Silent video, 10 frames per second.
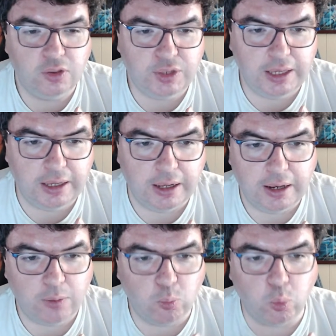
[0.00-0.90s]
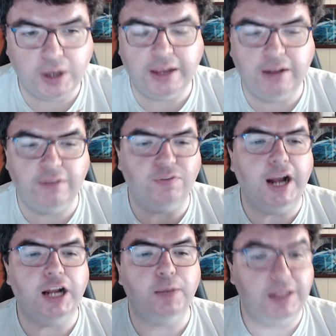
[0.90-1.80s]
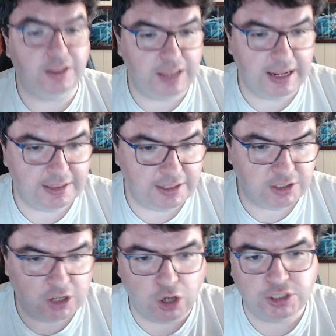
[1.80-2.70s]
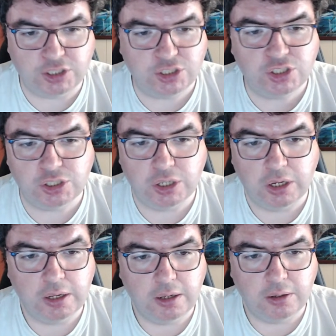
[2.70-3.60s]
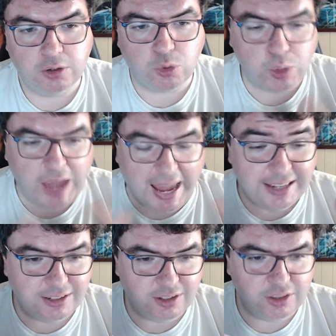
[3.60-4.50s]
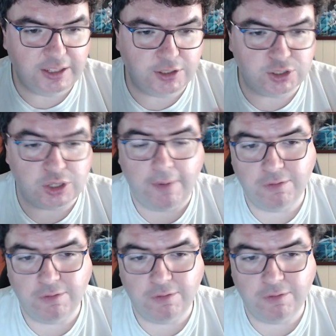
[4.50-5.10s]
the working environment that these artists created these